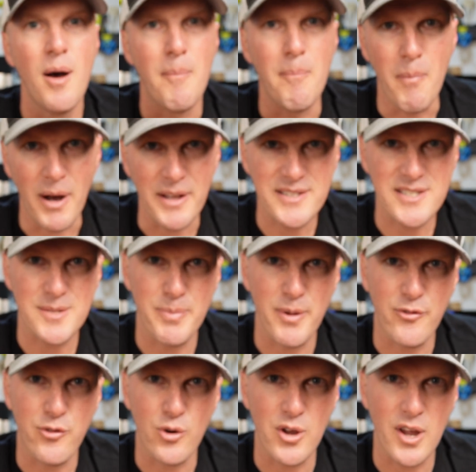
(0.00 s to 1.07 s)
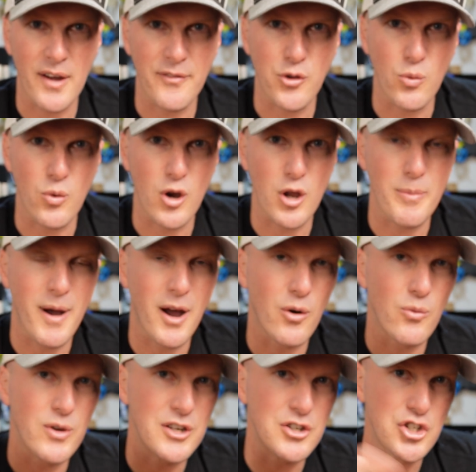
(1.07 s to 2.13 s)
months before you have to worry
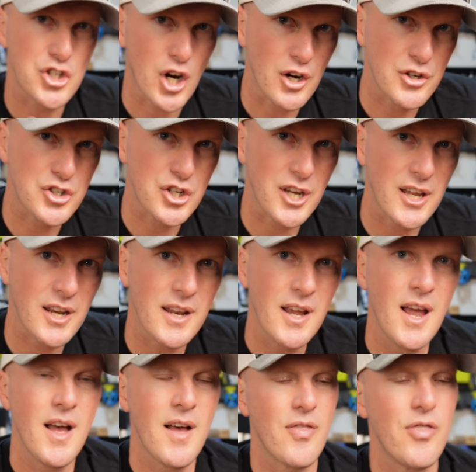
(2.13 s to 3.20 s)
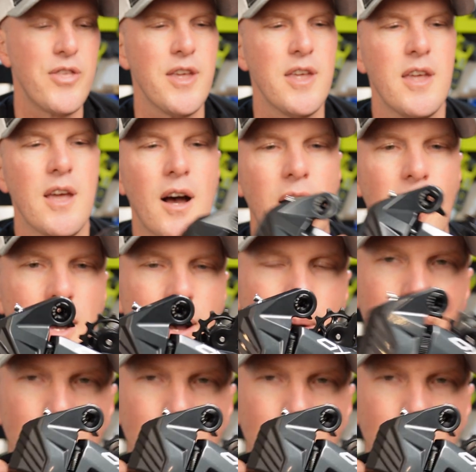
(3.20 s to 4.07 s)
about recharging it. The uh,